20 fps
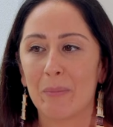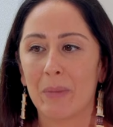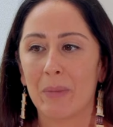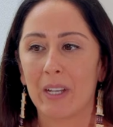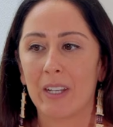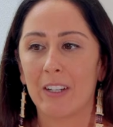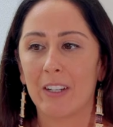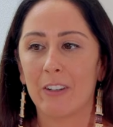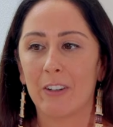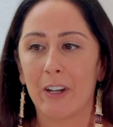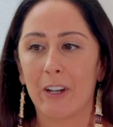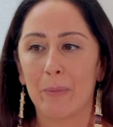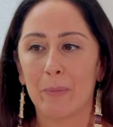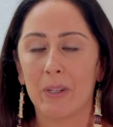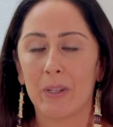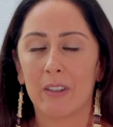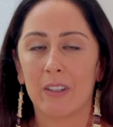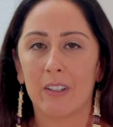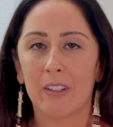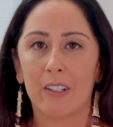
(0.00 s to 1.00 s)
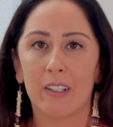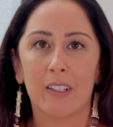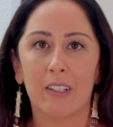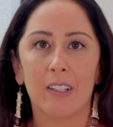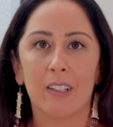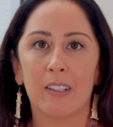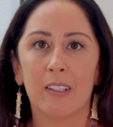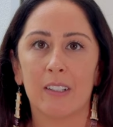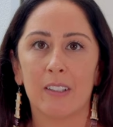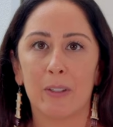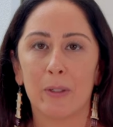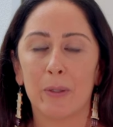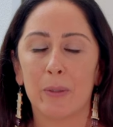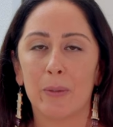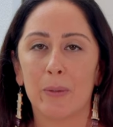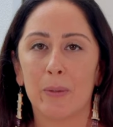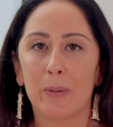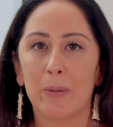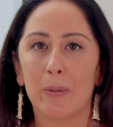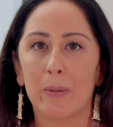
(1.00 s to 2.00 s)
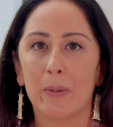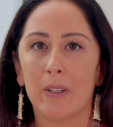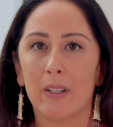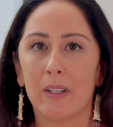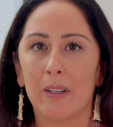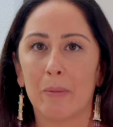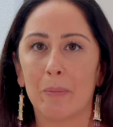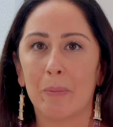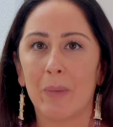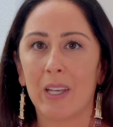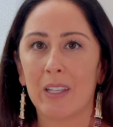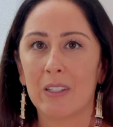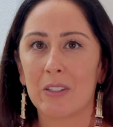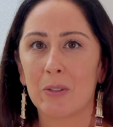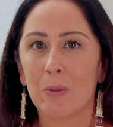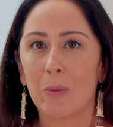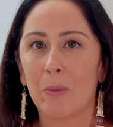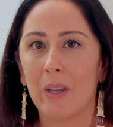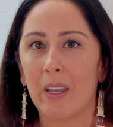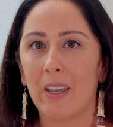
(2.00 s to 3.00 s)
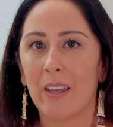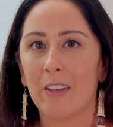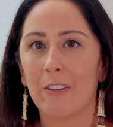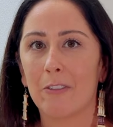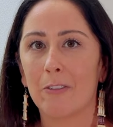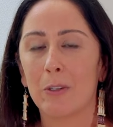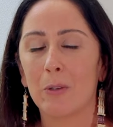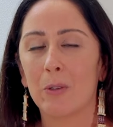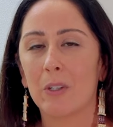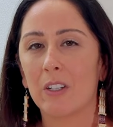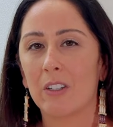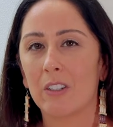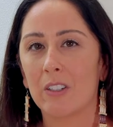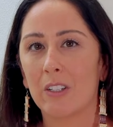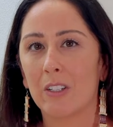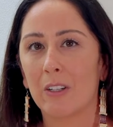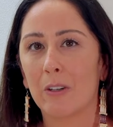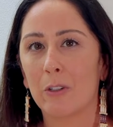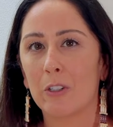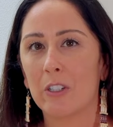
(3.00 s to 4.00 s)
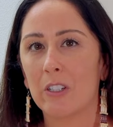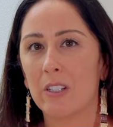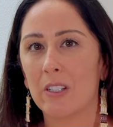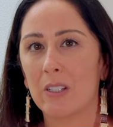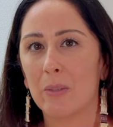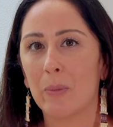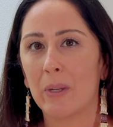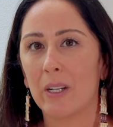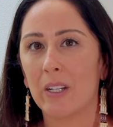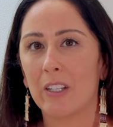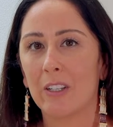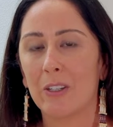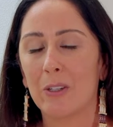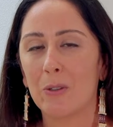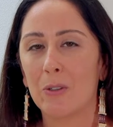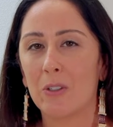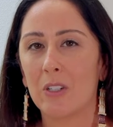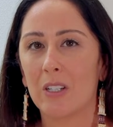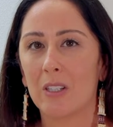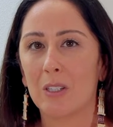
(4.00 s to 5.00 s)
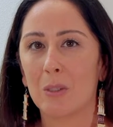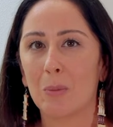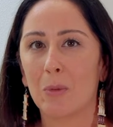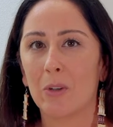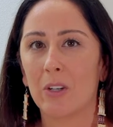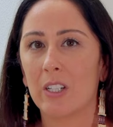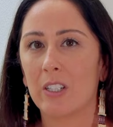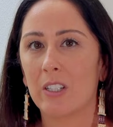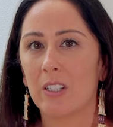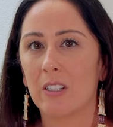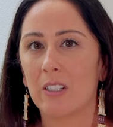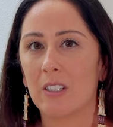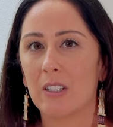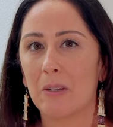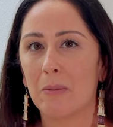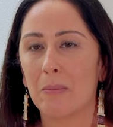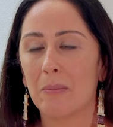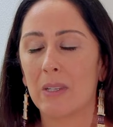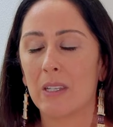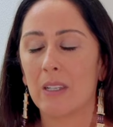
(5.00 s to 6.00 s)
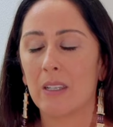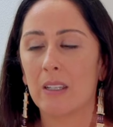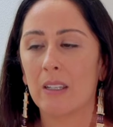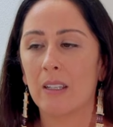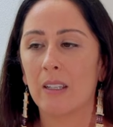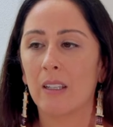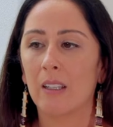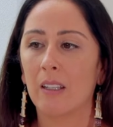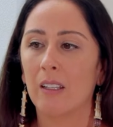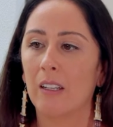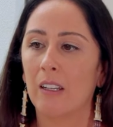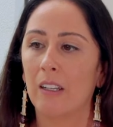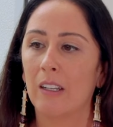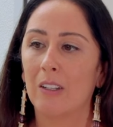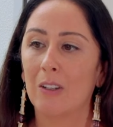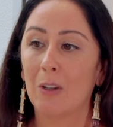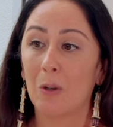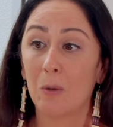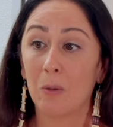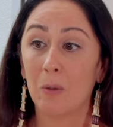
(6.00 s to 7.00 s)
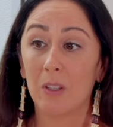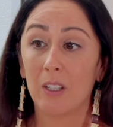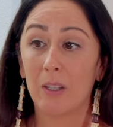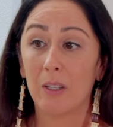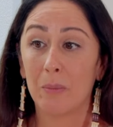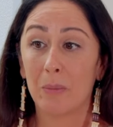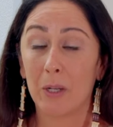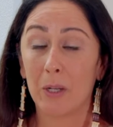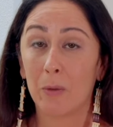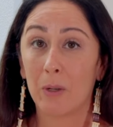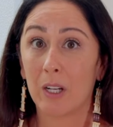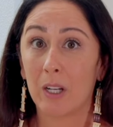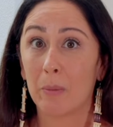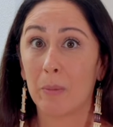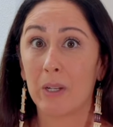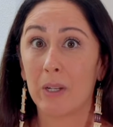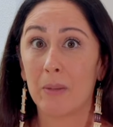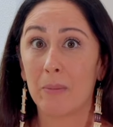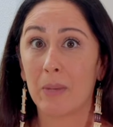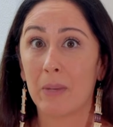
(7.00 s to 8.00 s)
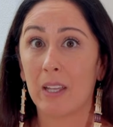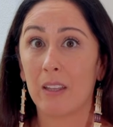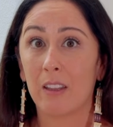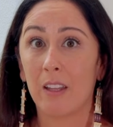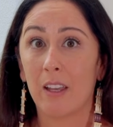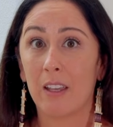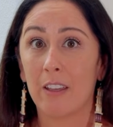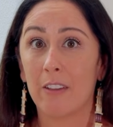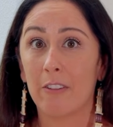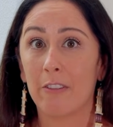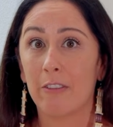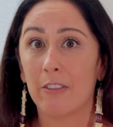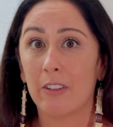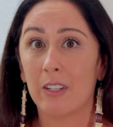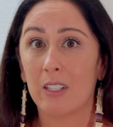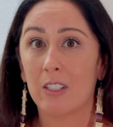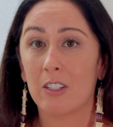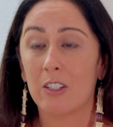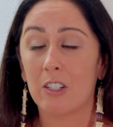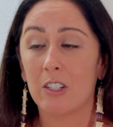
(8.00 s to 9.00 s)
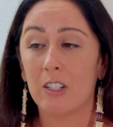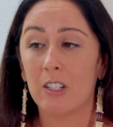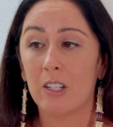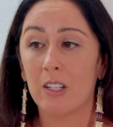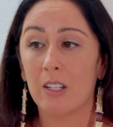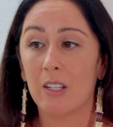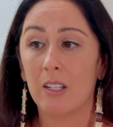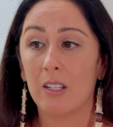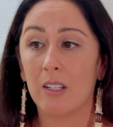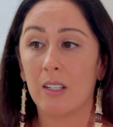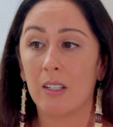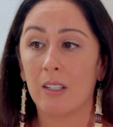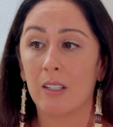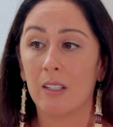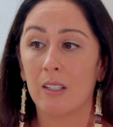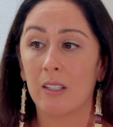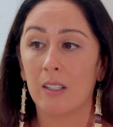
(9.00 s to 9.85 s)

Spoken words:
my grandmother, who passed away a few years ago, she's been a huge inspiration to me, not only in my work, but in my life. And she